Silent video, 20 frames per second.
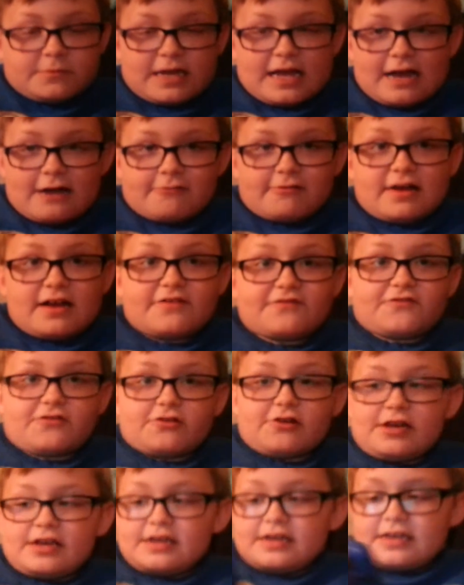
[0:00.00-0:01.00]

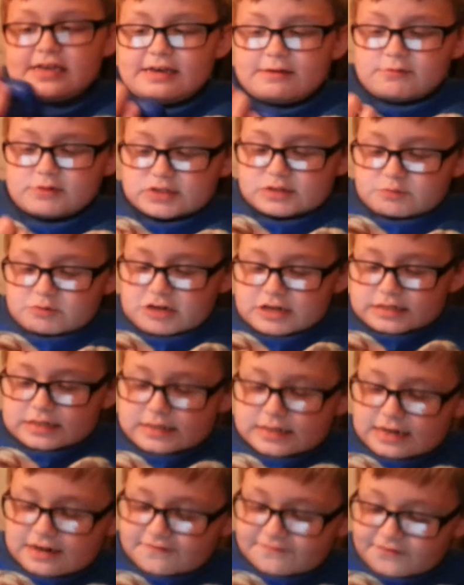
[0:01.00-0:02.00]
However, he was
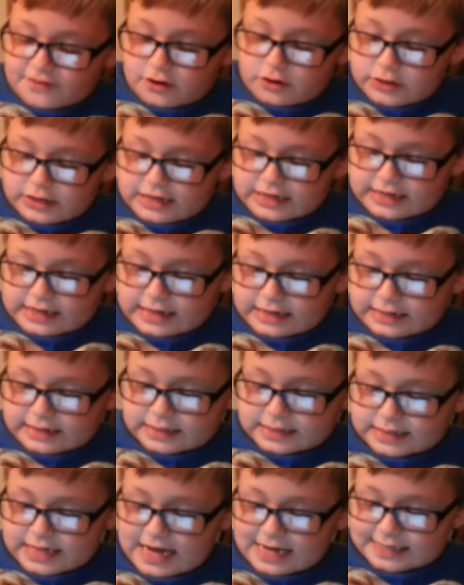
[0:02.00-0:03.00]
president following an
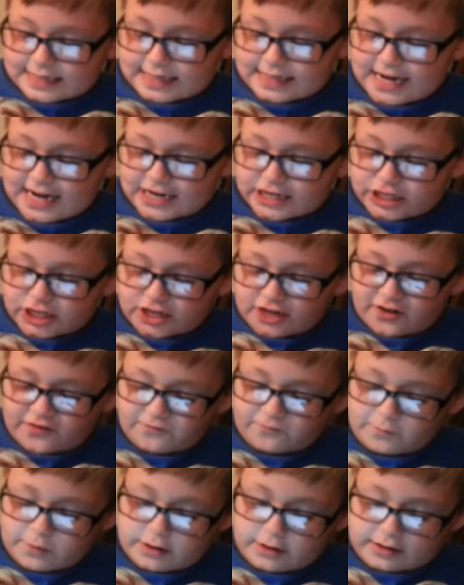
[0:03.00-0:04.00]
assassination
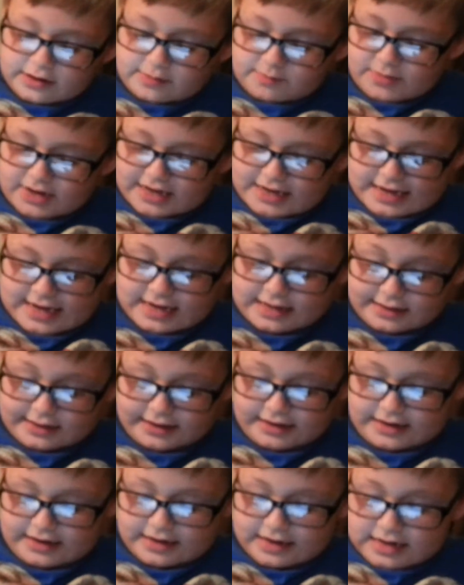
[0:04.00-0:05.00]
of William
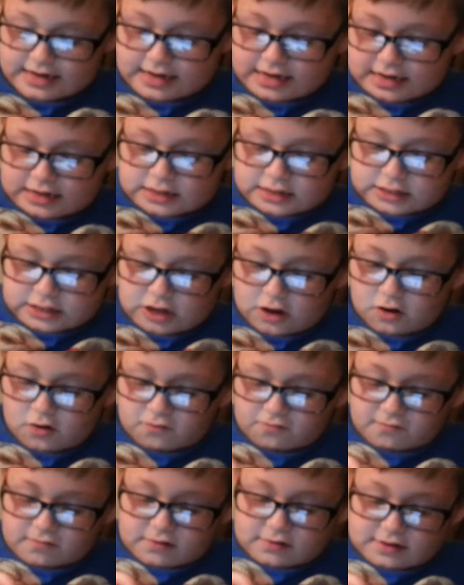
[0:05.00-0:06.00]
McKinley,
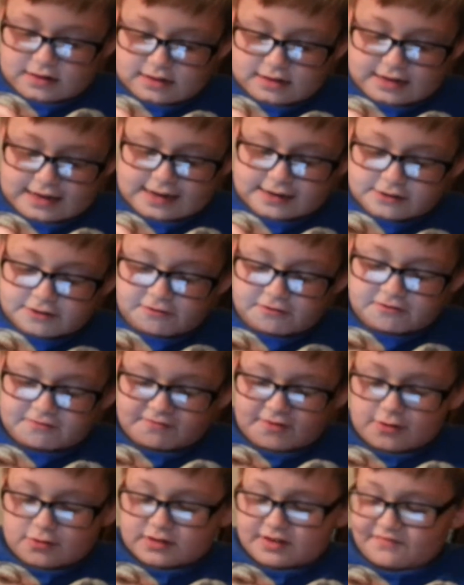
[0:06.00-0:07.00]
so Theodore
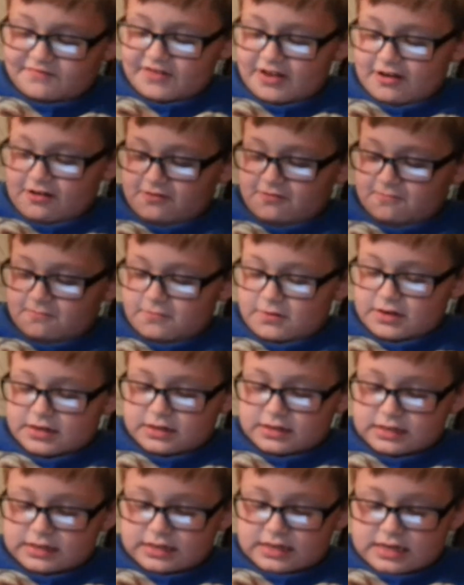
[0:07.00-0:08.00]
Roosevelt
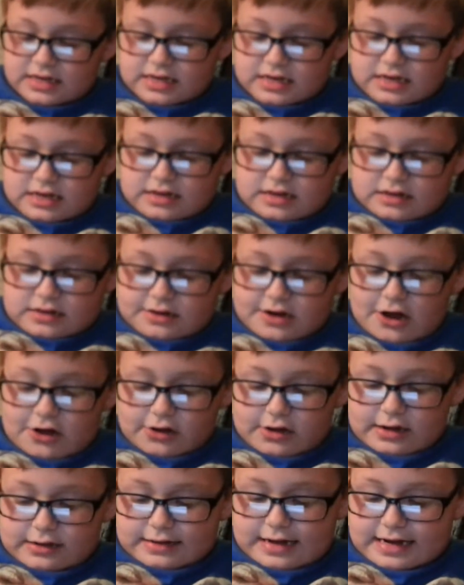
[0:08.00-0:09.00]
was
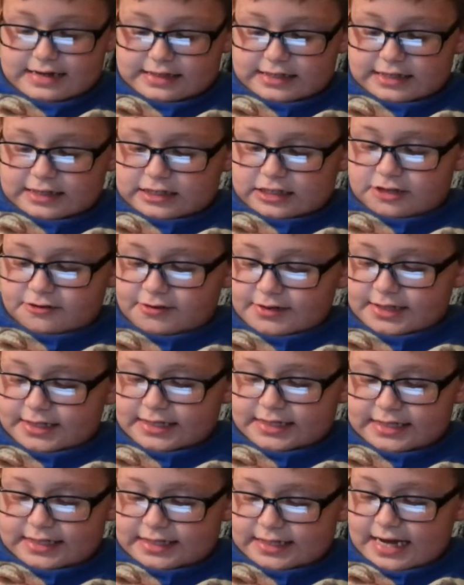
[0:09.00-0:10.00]
not elected to
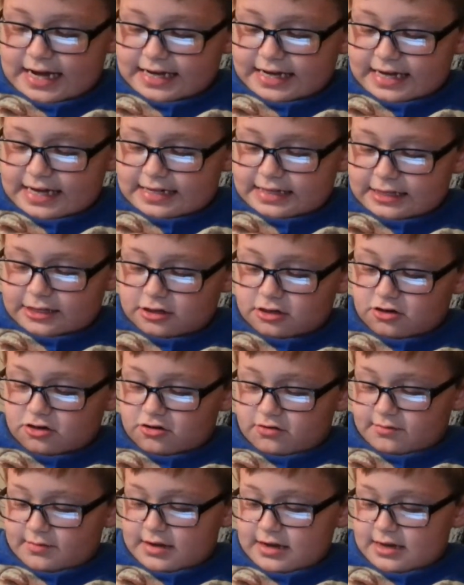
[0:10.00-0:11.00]
his second
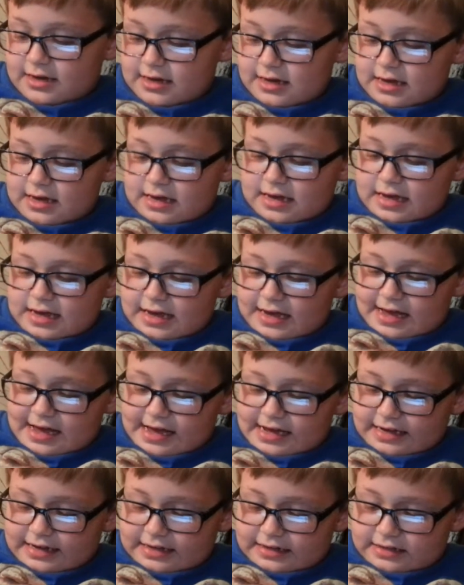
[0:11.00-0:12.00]
term,
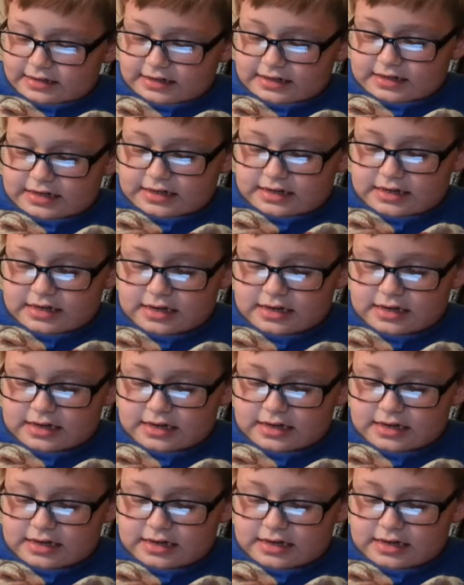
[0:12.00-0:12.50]
and